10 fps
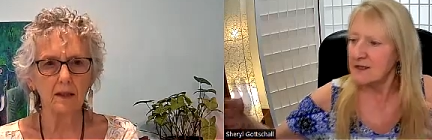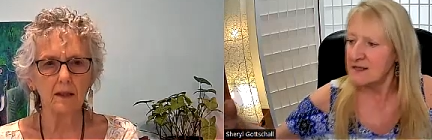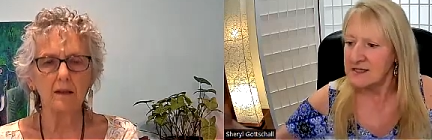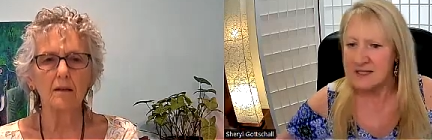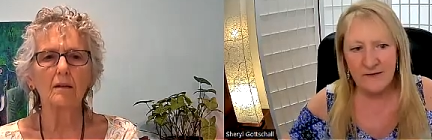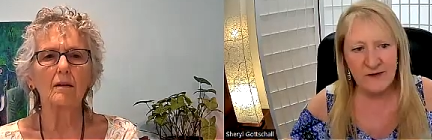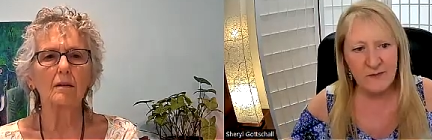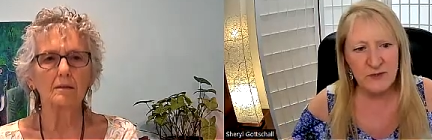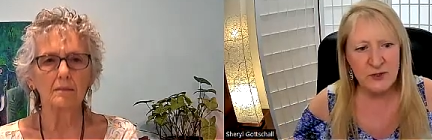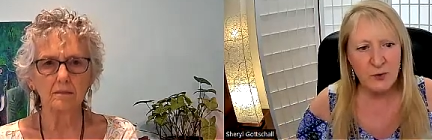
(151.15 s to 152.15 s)
Speaker 1: stuff in
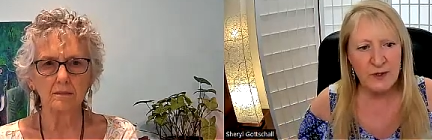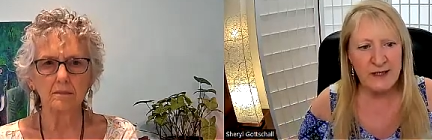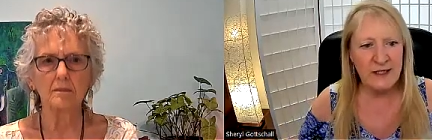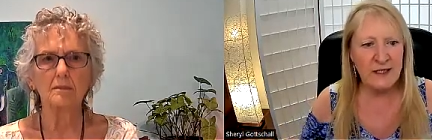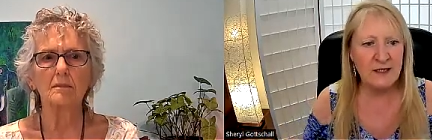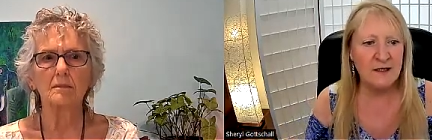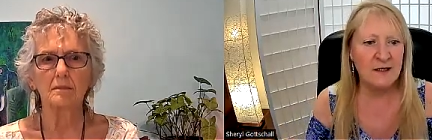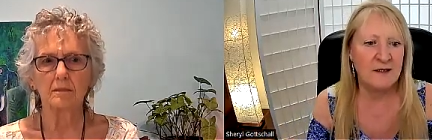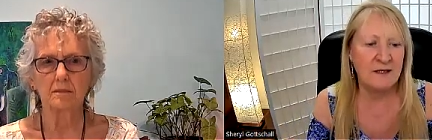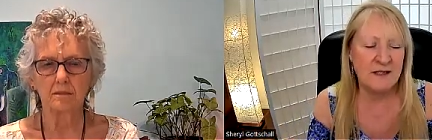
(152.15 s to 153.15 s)
between
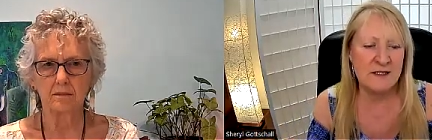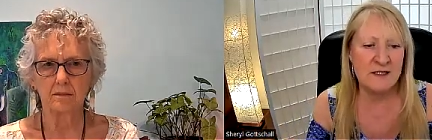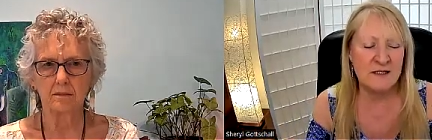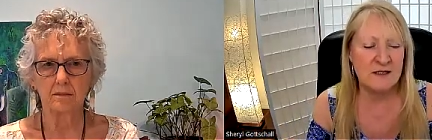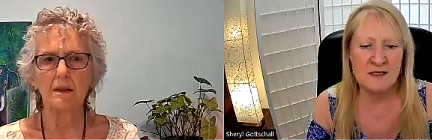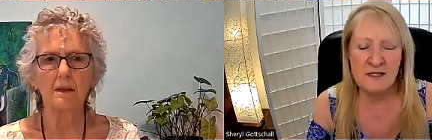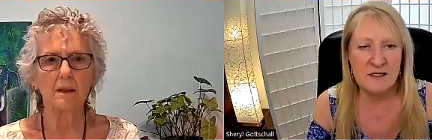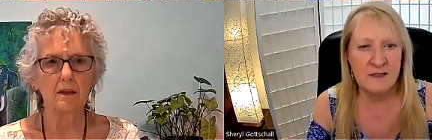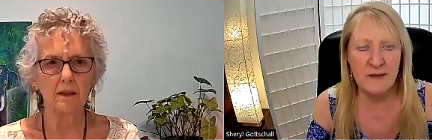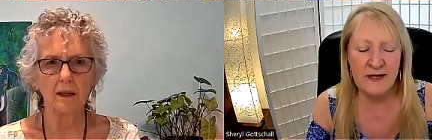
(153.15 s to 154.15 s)
and it's just it's just
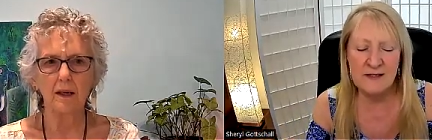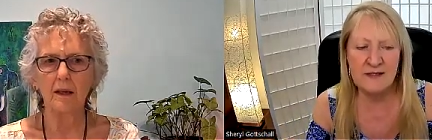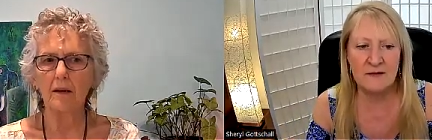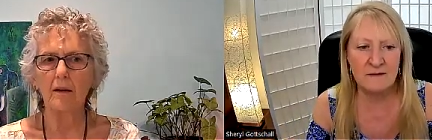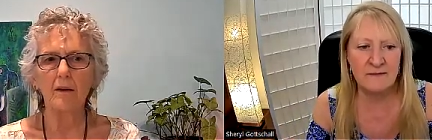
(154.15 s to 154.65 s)
amazing